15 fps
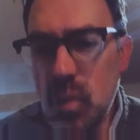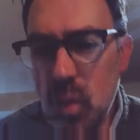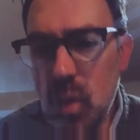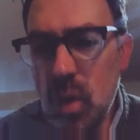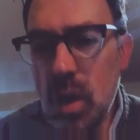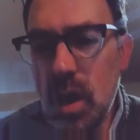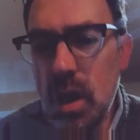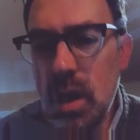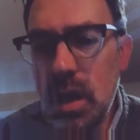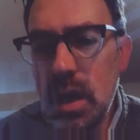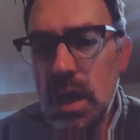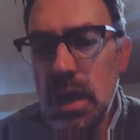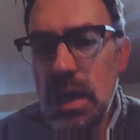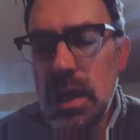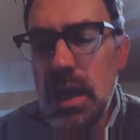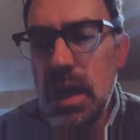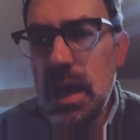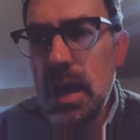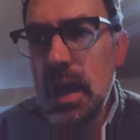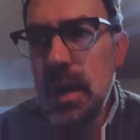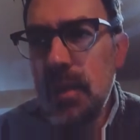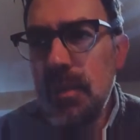war
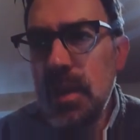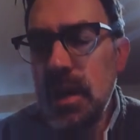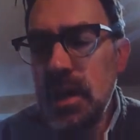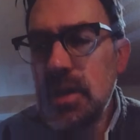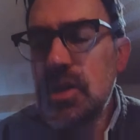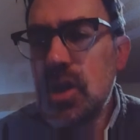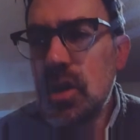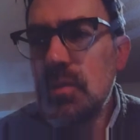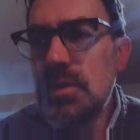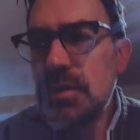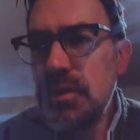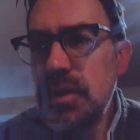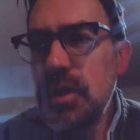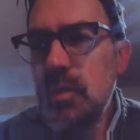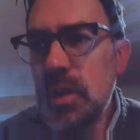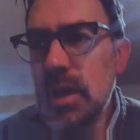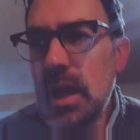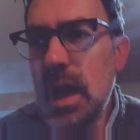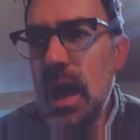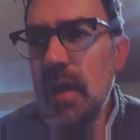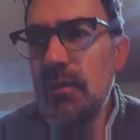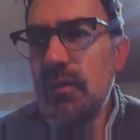in terms of human
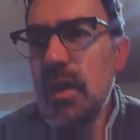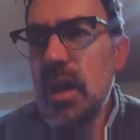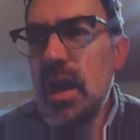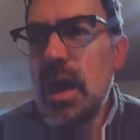life.